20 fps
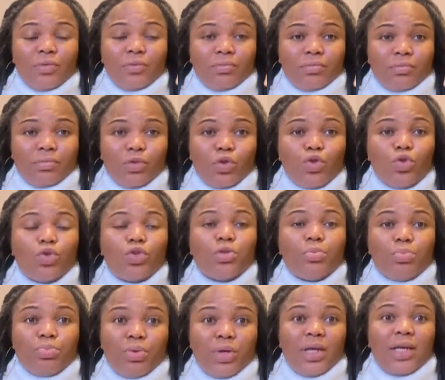good,
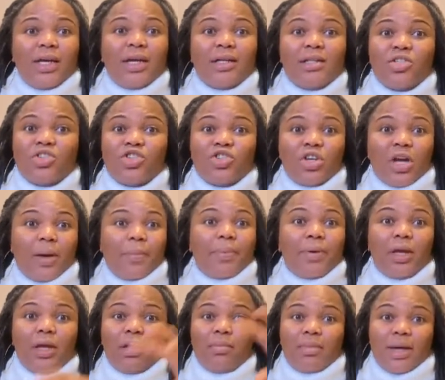brilliant, sharp
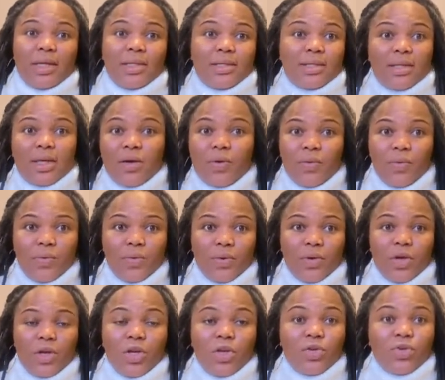in my circle,
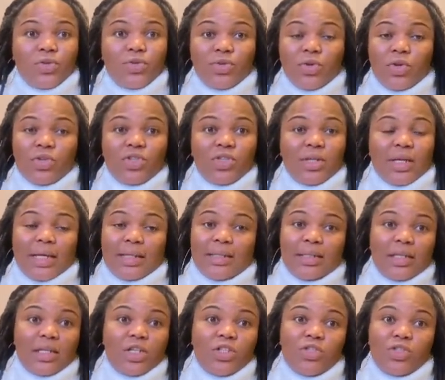such that
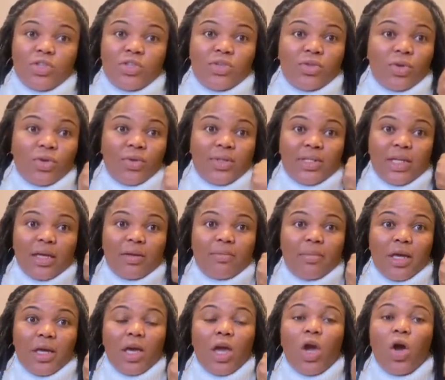it's just going to take
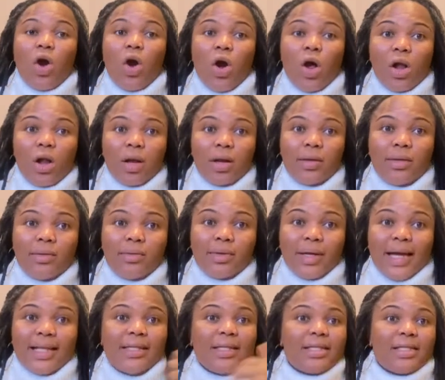me a call.
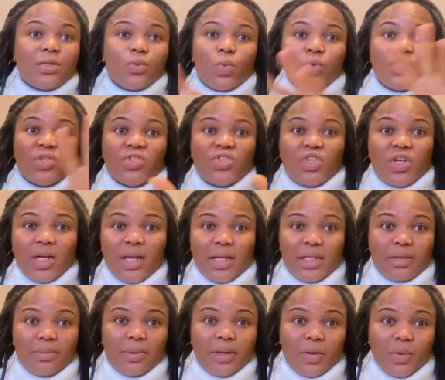And this is what this channel is
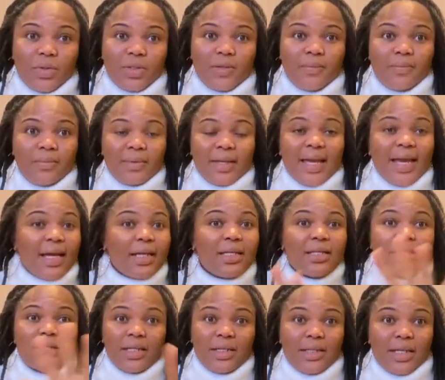about.
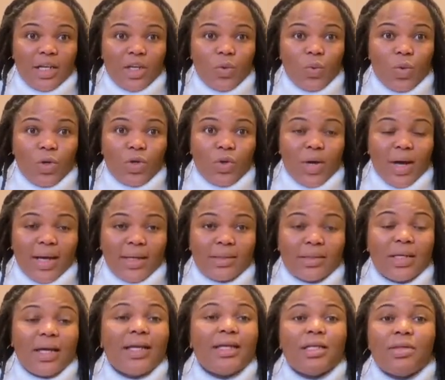Anything that you want to ask,
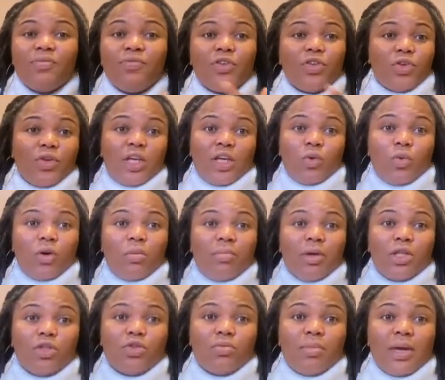any video that you want me
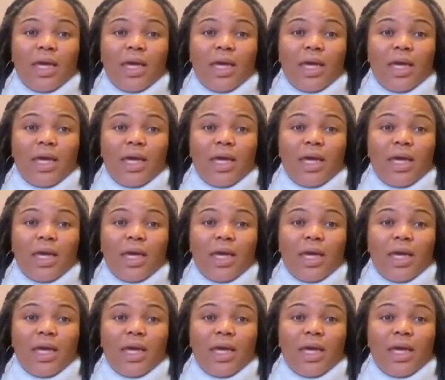to make,